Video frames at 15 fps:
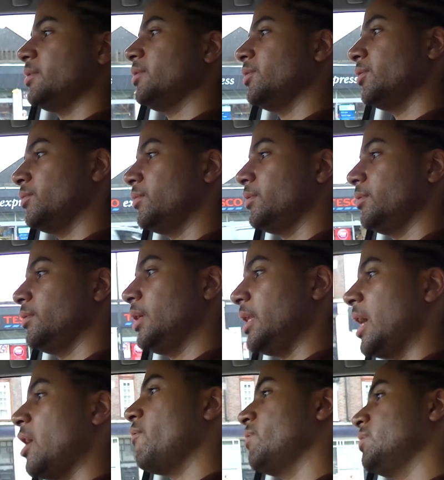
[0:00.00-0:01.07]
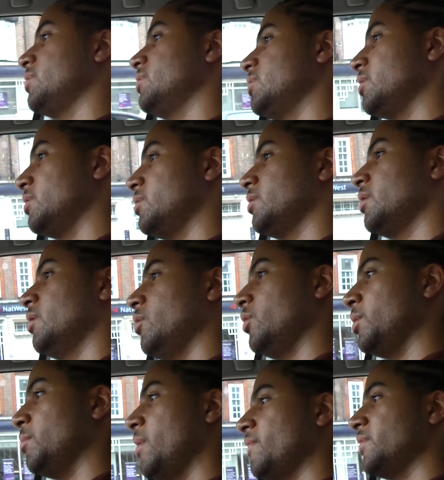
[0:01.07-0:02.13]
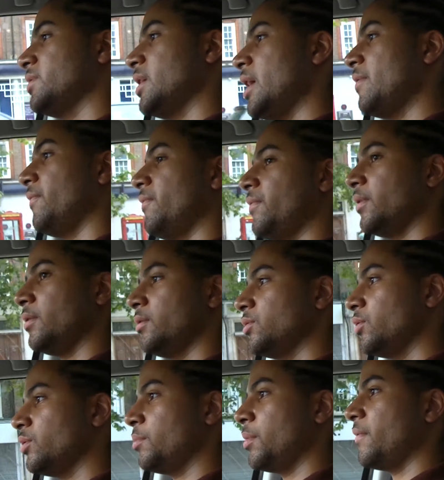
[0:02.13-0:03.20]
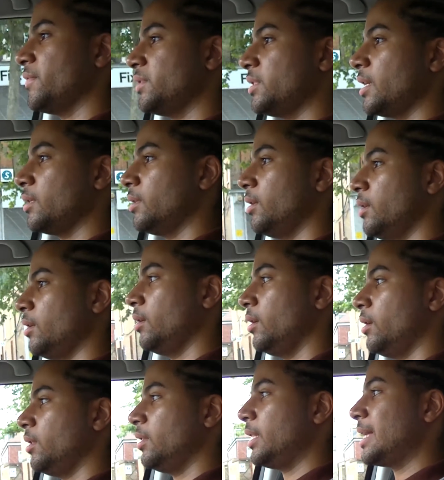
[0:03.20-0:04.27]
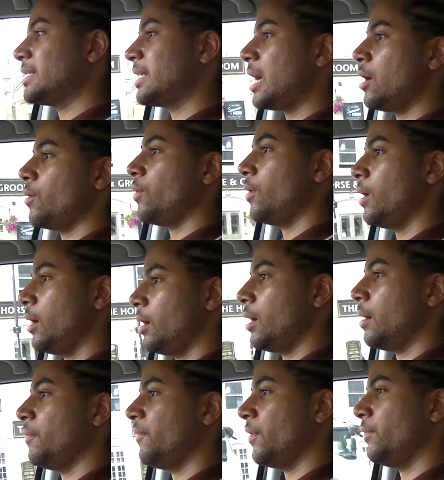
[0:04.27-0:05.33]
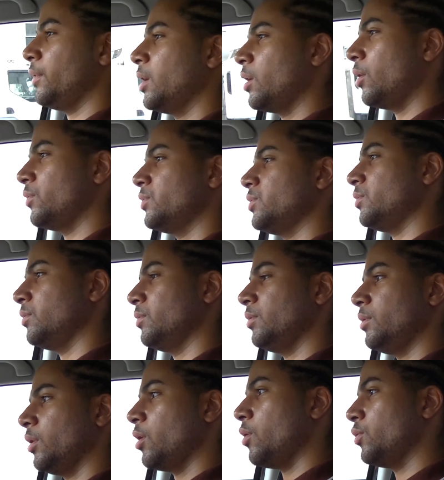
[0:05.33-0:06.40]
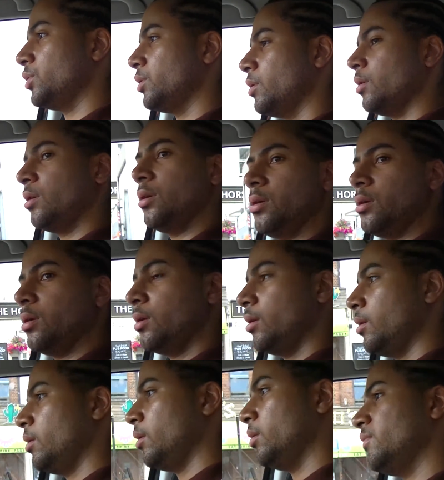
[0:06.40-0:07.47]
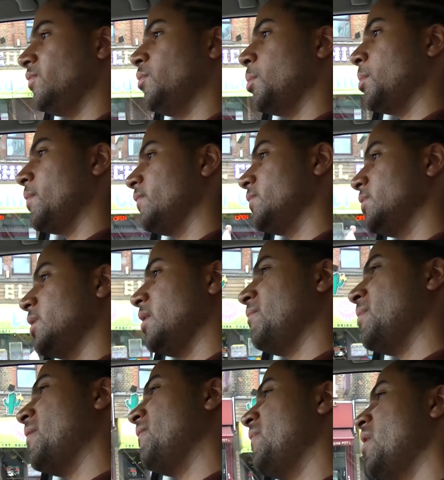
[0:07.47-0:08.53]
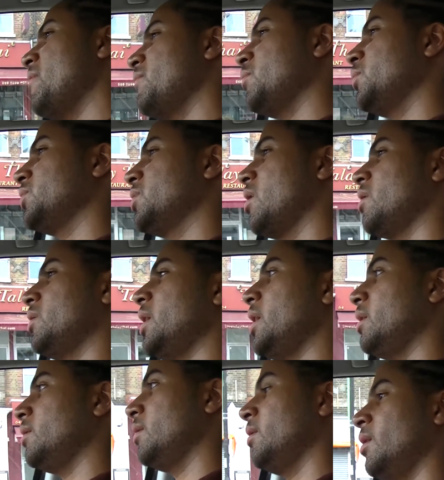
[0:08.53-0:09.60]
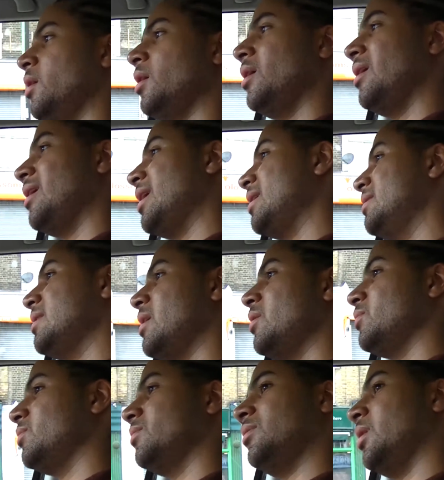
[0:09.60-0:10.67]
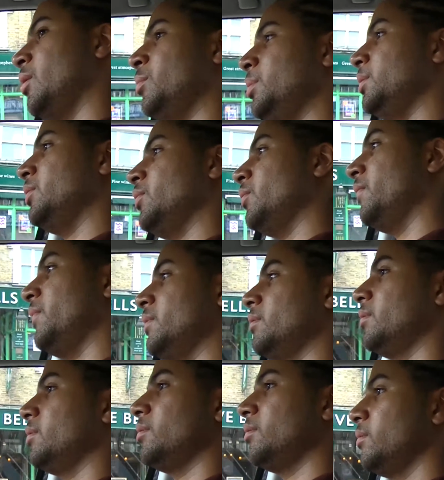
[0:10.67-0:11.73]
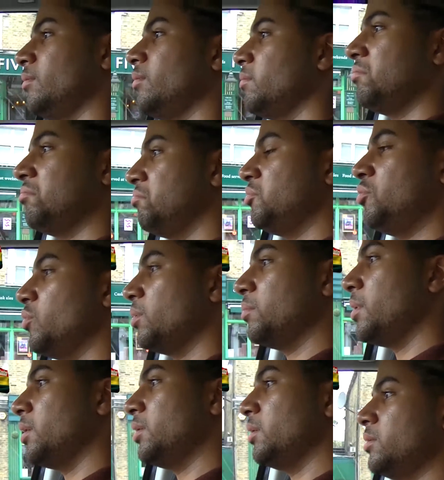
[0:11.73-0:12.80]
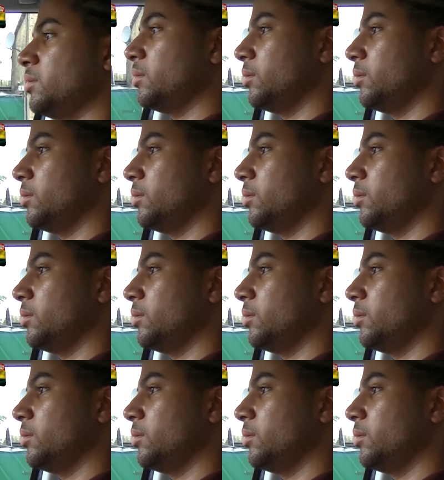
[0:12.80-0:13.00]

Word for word: You know, inheritance is on the mother side. Everything's on the mother side. That's how I'm very close to the culture through my mother side. If my father was Ghanaian, I doubt I'll be doing it, talking about this.